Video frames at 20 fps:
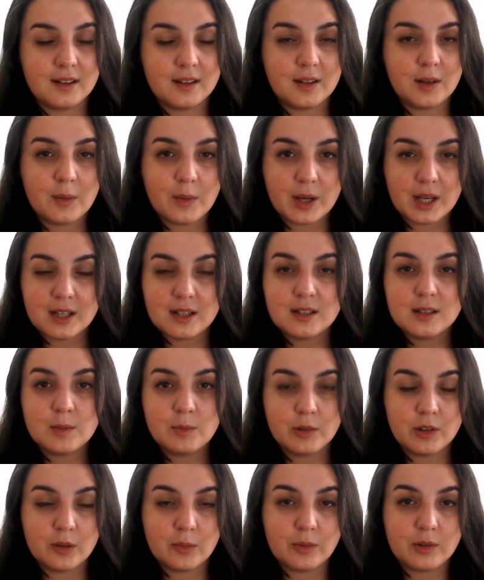The way this
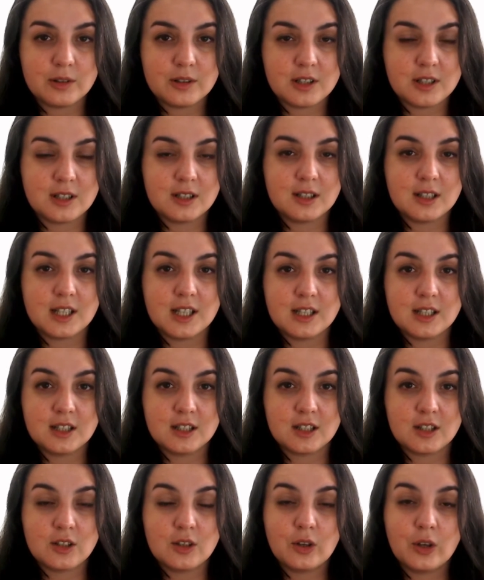book puts it
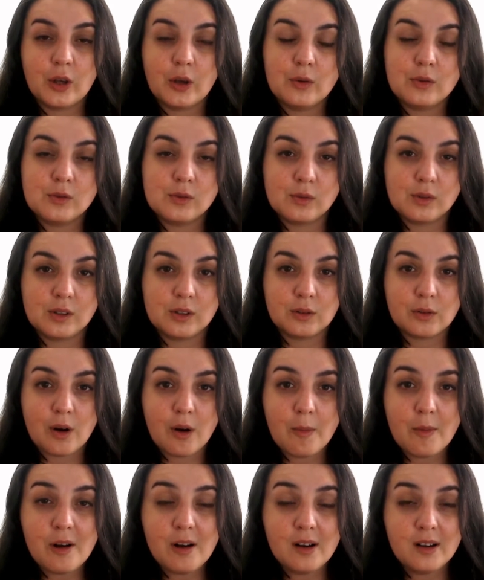is, you go to a
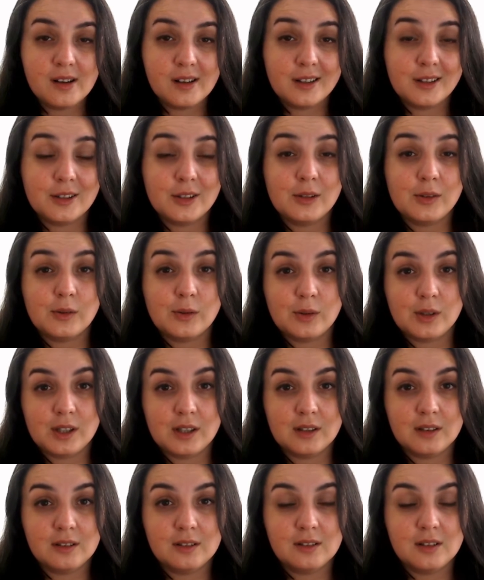trauma, you
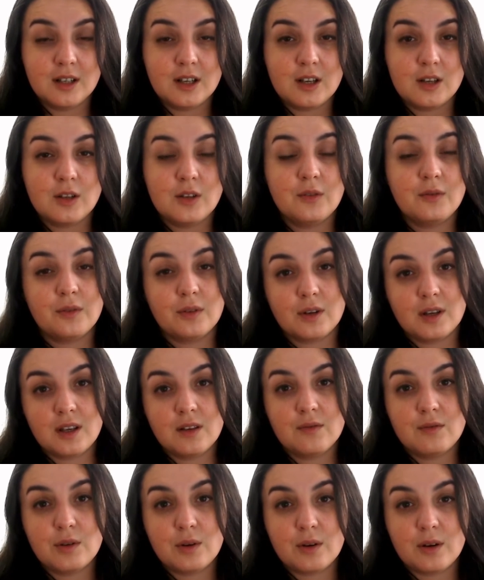heal, you
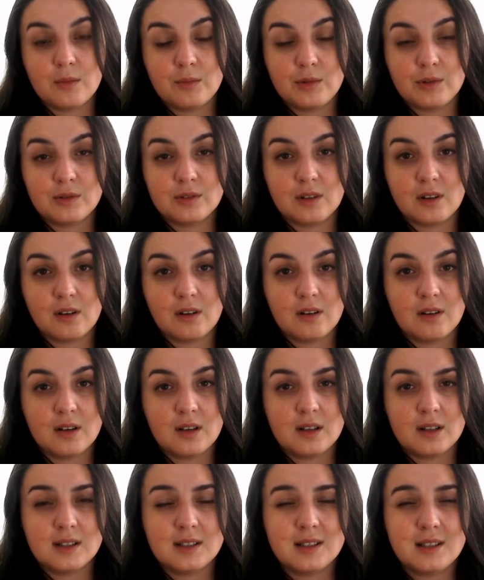forgive your abuser.
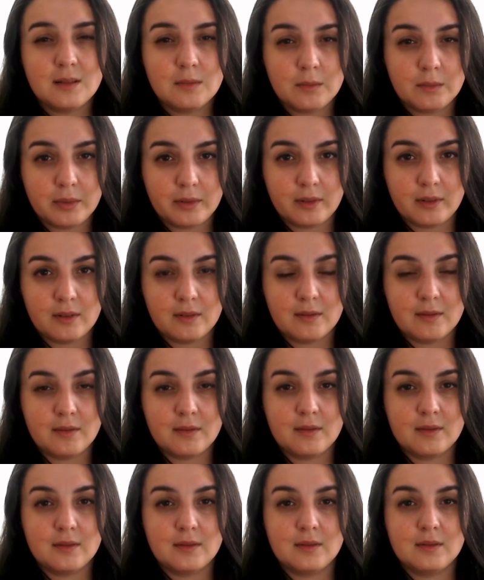Simple.
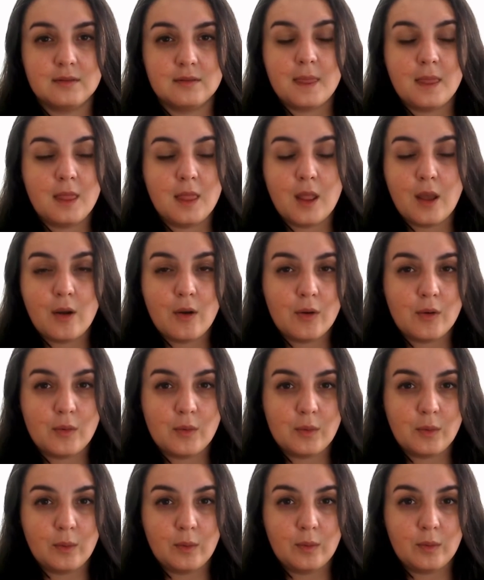
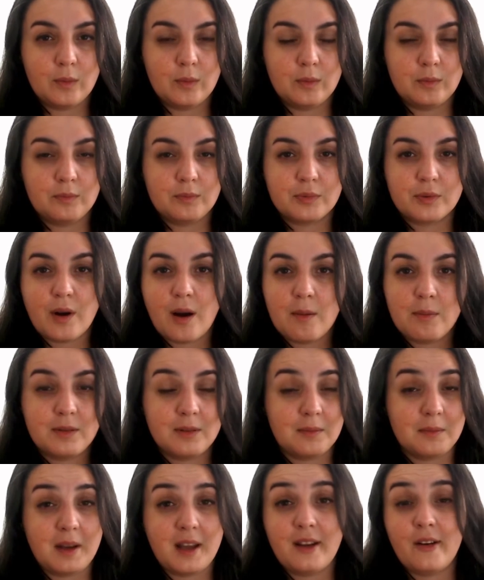No
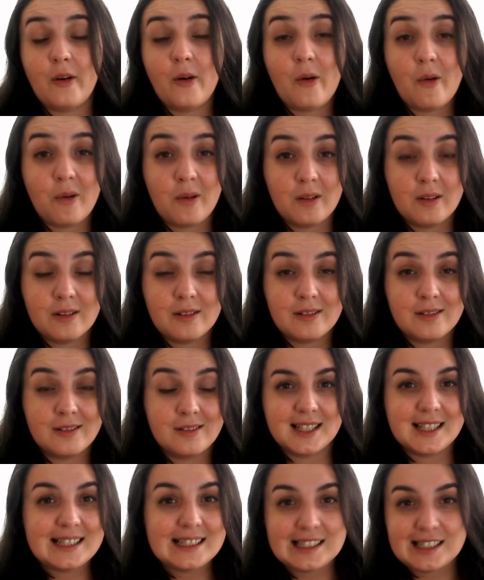problem at all.
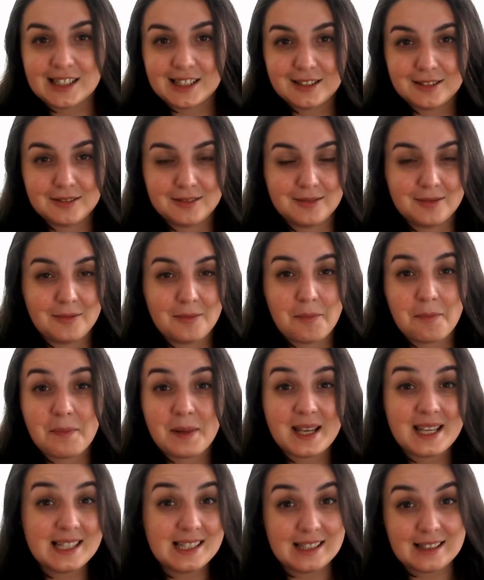Easy.
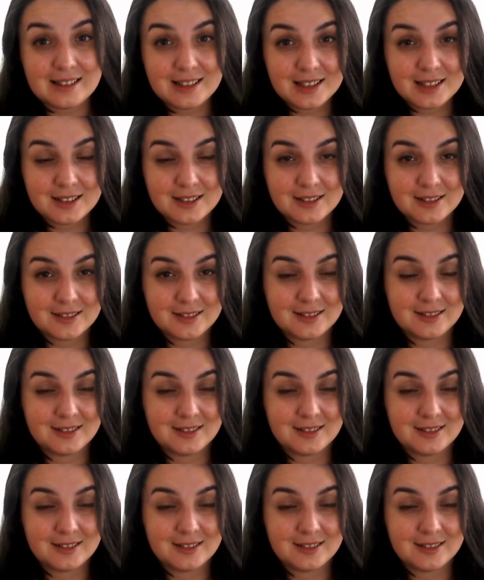Painless.